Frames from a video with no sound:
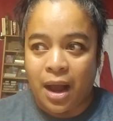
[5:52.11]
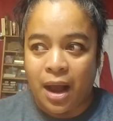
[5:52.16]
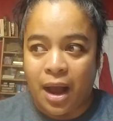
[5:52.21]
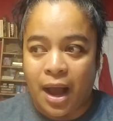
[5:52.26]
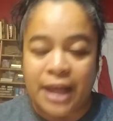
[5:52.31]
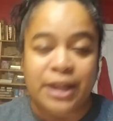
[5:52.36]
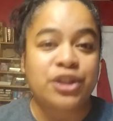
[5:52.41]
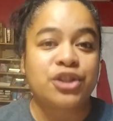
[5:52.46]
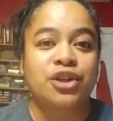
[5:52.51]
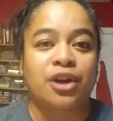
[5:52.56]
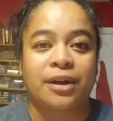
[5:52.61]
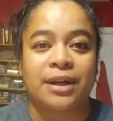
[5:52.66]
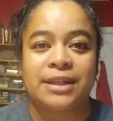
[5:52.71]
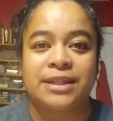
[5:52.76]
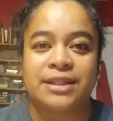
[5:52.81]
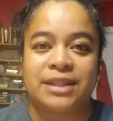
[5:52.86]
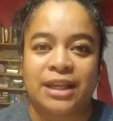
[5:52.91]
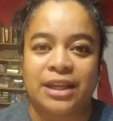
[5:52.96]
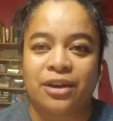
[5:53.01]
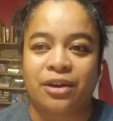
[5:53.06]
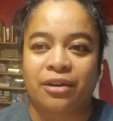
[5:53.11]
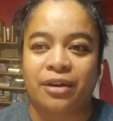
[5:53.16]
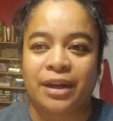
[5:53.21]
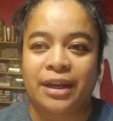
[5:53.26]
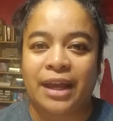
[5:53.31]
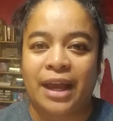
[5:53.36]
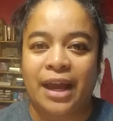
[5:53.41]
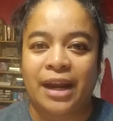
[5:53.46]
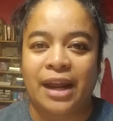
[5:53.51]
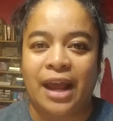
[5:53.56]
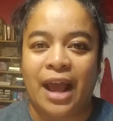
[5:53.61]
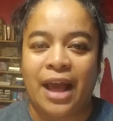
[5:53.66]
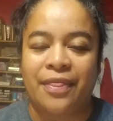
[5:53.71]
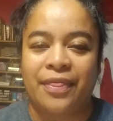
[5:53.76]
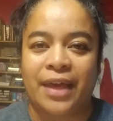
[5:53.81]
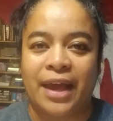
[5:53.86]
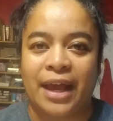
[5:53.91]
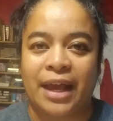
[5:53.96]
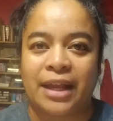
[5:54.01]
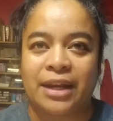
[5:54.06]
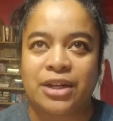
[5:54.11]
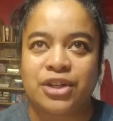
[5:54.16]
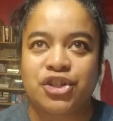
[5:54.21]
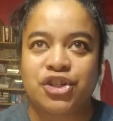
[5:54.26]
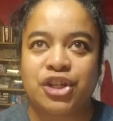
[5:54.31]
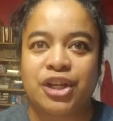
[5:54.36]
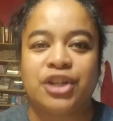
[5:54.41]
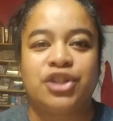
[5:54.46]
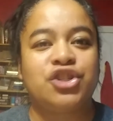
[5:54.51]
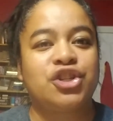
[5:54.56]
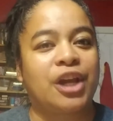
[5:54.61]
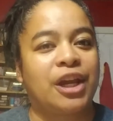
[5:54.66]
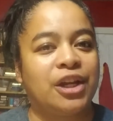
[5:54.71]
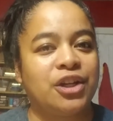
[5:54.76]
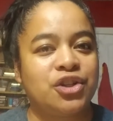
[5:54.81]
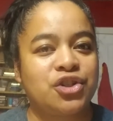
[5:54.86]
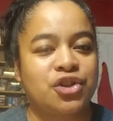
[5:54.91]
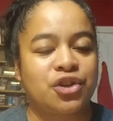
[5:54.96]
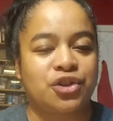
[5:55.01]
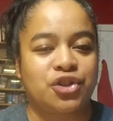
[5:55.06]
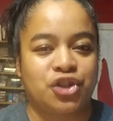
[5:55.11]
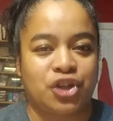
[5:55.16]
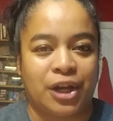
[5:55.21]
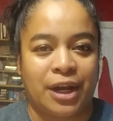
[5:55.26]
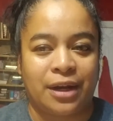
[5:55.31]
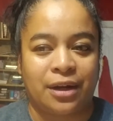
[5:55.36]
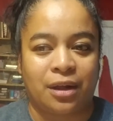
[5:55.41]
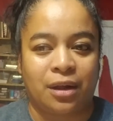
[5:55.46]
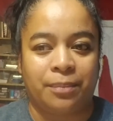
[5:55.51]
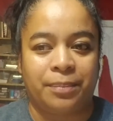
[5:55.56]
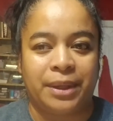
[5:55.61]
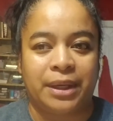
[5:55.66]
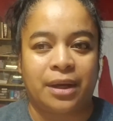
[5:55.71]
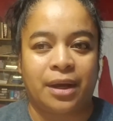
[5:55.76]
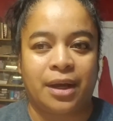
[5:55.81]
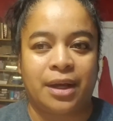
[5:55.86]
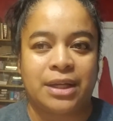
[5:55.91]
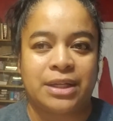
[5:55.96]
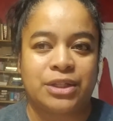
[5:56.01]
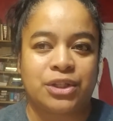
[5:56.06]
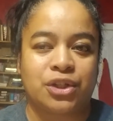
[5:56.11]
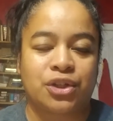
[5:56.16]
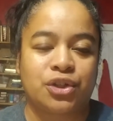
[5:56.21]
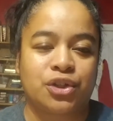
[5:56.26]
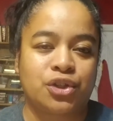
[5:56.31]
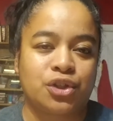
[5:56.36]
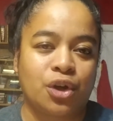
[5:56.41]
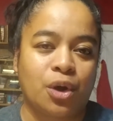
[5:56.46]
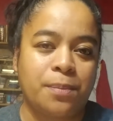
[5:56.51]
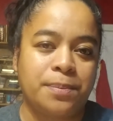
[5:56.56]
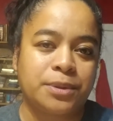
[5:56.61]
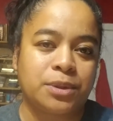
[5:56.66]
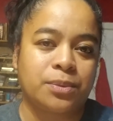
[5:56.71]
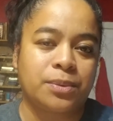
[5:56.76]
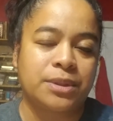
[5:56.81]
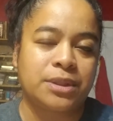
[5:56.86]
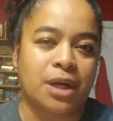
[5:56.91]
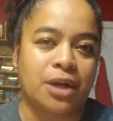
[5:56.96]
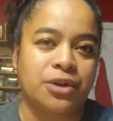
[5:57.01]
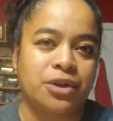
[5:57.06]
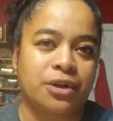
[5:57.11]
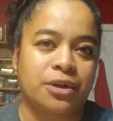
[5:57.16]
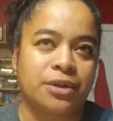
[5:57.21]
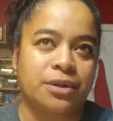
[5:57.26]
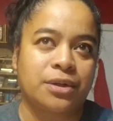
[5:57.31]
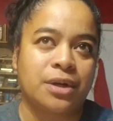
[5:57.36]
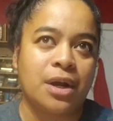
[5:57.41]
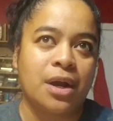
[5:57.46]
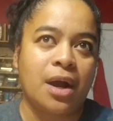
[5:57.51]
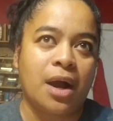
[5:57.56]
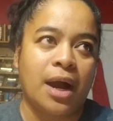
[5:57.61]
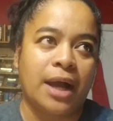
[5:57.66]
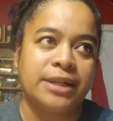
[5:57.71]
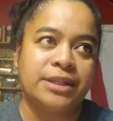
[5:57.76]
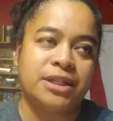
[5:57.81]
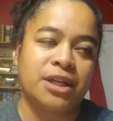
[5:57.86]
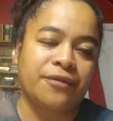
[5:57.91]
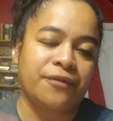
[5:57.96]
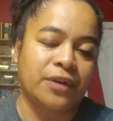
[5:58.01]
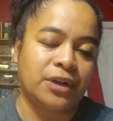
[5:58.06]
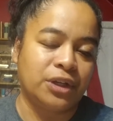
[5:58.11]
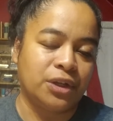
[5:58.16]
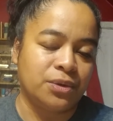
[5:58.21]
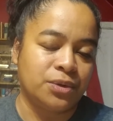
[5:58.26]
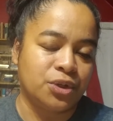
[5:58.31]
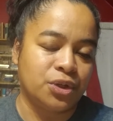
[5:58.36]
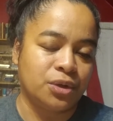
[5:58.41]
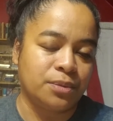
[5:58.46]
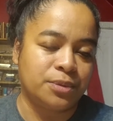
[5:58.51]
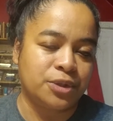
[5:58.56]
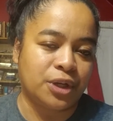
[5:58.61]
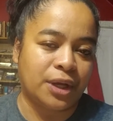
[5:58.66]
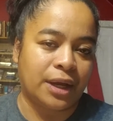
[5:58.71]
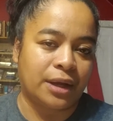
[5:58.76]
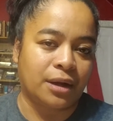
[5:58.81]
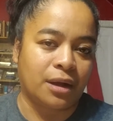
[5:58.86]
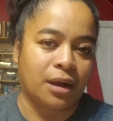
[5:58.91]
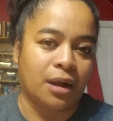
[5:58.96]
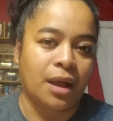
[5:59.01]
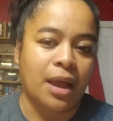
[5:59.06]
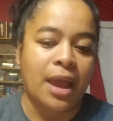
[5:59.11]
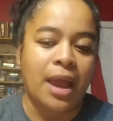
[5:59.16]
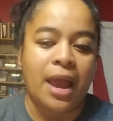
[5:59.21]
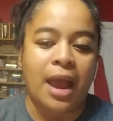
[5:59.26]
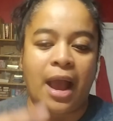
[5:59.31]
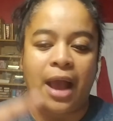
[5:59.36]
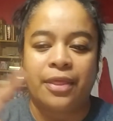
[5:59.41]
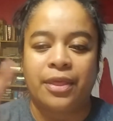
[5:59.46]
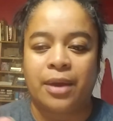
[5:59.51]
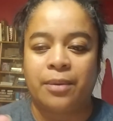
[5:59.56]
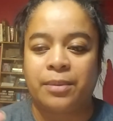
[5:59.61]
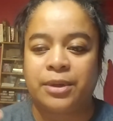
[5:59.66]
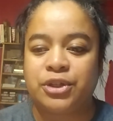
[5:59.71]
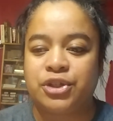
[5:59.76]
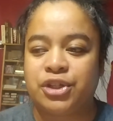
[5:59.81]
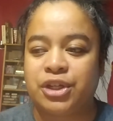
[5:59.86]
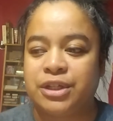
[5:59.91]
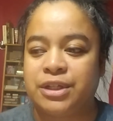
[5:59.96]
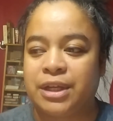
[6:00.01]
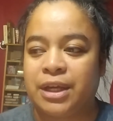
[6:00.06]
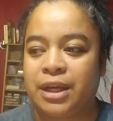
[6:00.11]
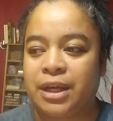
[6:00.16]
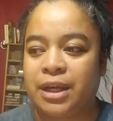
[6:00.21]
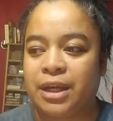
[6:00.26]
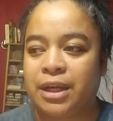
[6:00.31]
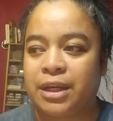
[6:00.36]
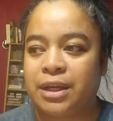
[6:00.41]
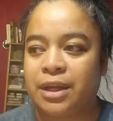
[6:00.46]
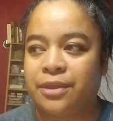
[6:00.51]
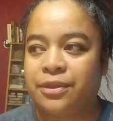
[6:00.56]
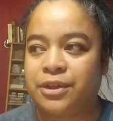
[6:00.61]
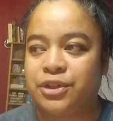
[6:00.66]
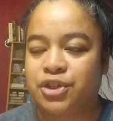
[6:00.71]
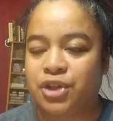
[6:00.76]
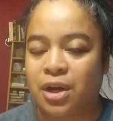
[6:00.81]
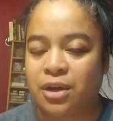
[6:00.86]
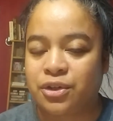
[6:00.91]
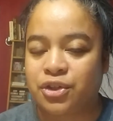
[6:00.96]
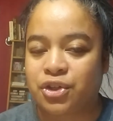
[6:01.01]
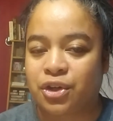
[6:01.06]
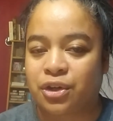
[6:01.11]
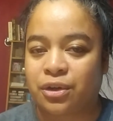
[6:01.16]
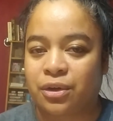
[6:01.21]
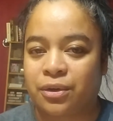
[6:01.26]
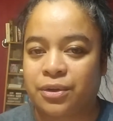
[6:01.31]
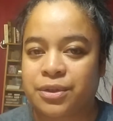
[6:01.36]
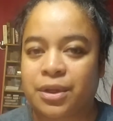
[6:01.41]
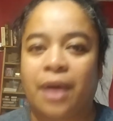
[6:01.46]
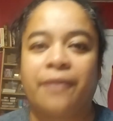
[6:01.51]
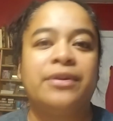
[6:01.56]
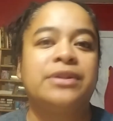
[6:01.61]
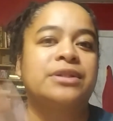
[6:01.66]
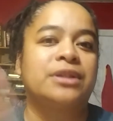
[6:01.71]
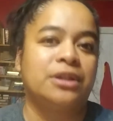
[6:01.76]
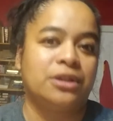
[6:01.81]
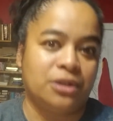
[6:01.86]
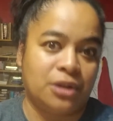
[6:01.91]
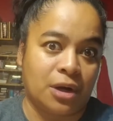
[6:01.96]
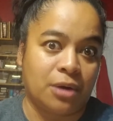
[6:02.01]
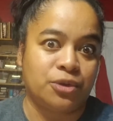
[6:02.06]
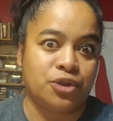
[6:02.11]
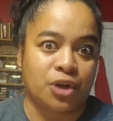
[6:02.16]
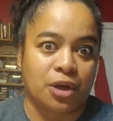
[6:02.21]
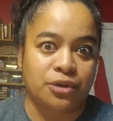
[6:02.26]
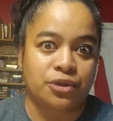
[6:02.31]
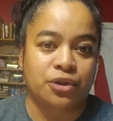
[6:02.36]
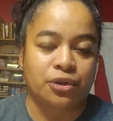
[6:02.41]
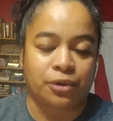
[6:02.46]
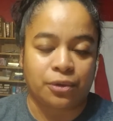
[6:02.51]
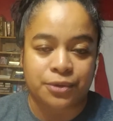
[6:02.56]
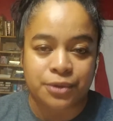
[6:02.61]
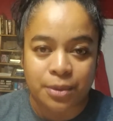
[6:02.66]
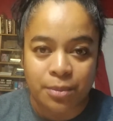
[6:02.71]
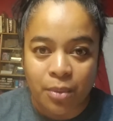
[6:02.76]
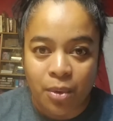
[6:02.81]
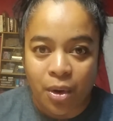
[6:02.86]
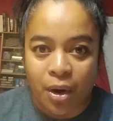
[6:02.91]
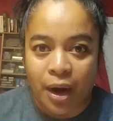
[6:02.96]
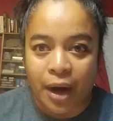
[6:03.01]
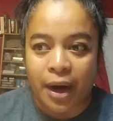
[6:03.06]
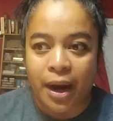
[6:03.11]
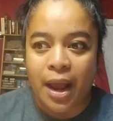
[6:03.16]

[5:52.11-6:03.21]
I started seeing her again, and then she had changed her channel because her soaps was under a different YouTube channel. And then when she did the junk journals, obviously, junk journals and more